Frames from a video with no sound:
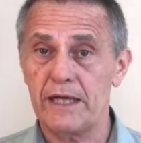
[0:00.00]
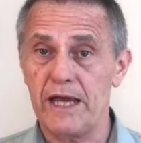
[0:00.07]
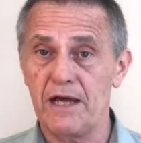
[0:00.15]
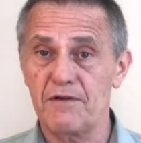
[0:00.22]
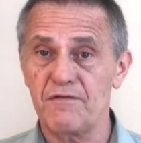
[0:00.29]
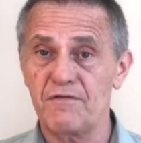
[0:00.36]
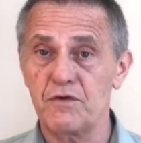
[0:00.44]

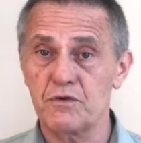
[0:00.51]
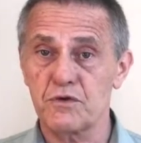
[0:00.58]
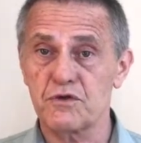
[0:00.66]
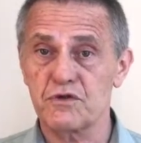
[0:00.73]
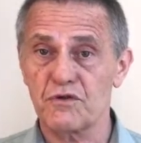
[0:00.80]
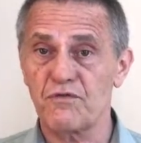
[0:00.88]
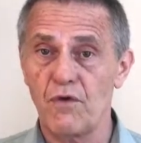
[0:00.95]
and
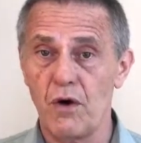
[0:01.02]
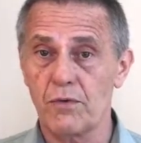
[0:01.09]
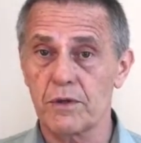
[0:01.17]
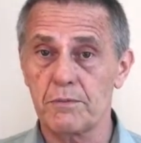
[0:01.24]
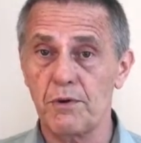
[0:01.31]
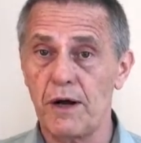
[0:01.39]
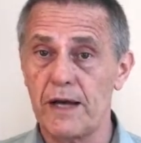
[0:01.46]
futures or
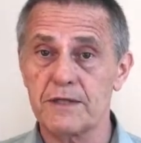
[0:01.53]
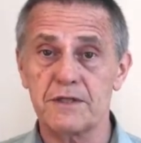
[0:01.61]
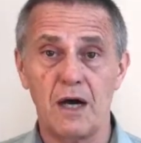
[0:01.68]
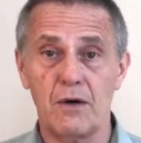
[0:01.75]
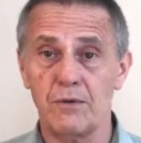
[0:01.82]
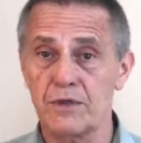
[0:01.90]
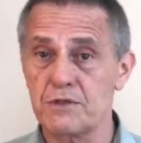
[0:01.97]
forward price
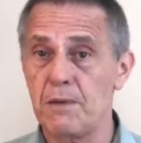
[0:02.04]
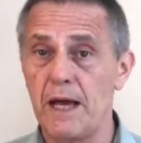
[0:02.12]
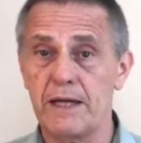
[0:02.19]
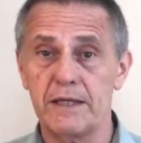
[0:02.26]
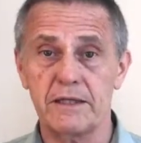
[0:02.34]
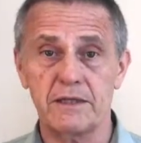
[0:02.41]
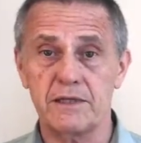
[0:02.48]
are
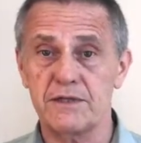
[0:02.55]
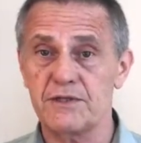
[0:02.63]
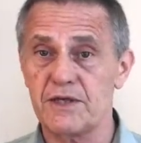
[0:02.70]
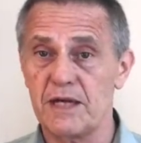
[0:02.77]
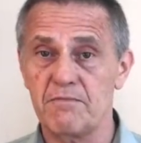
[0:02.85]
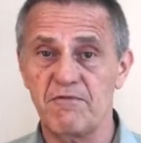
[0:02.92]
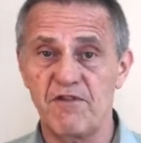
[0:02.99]
responding to the
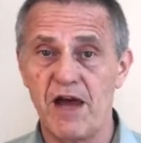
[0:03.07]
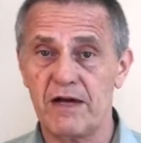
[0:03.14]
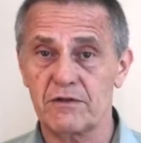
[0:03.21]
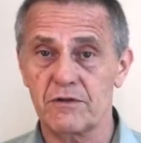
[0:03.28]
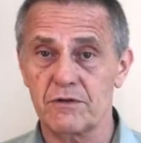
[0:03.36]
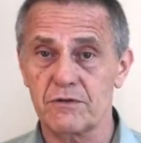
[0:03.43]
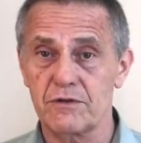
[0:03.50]
same
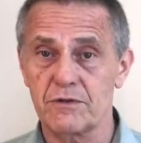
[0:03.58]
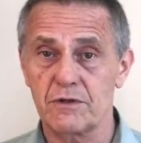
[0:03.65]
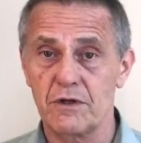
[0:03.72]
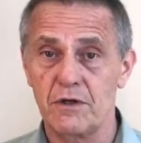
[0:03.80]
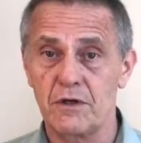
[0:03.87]
factors,